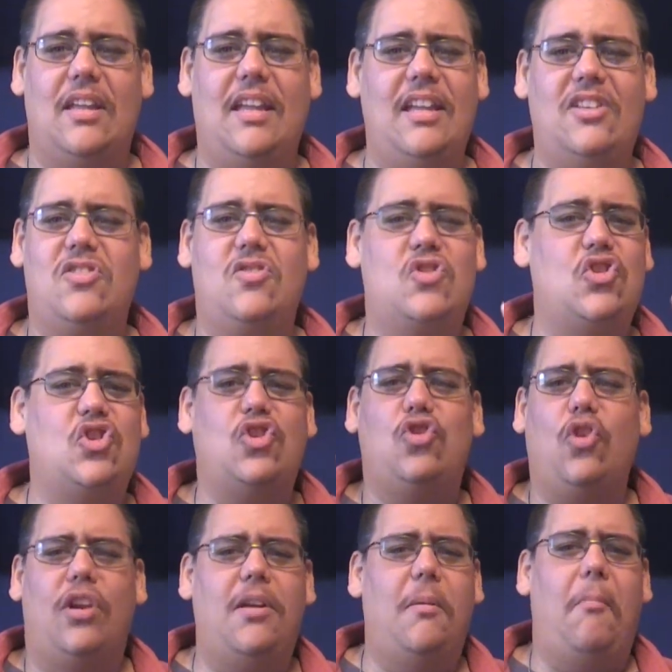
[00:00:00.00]
it
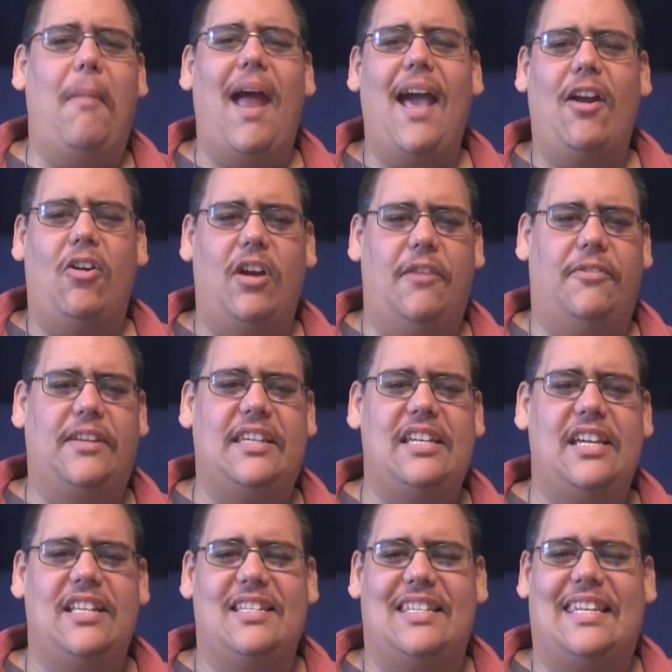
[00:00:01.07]
shouldn't matter if
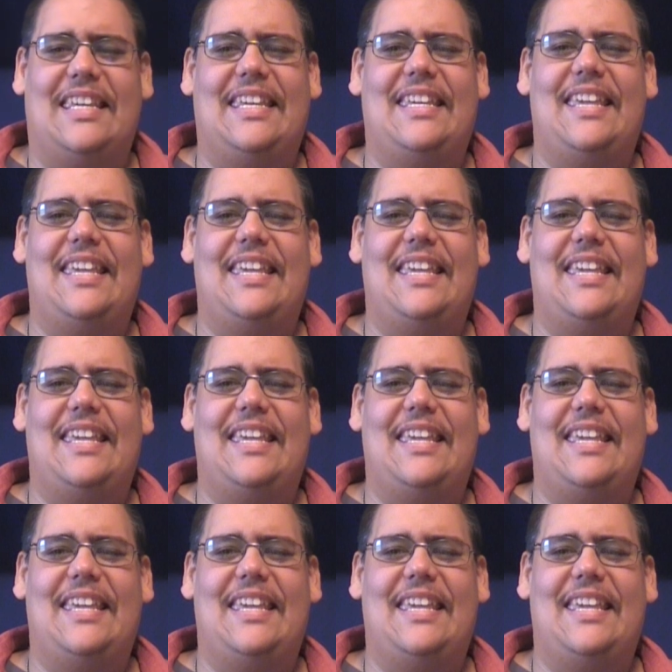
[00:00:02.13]
kids